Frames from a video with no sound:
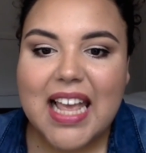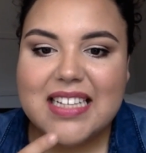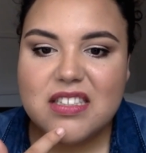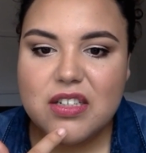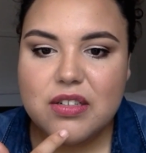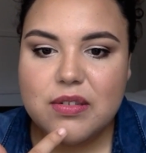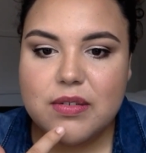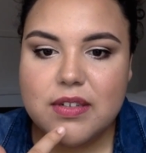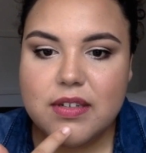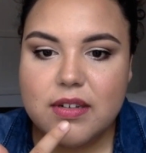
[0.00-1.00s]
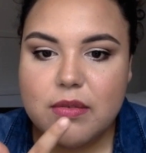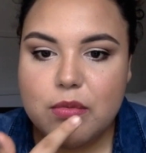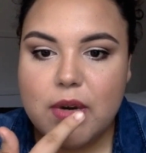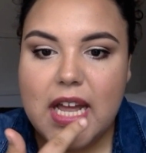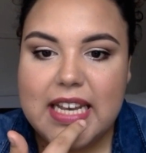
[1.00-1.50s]
So
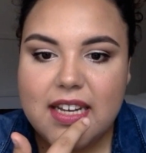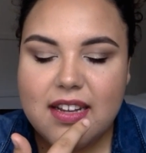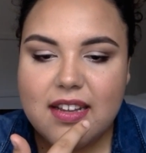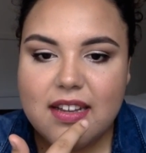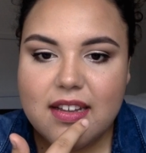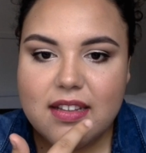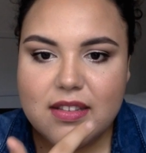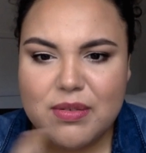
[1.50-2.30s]
when the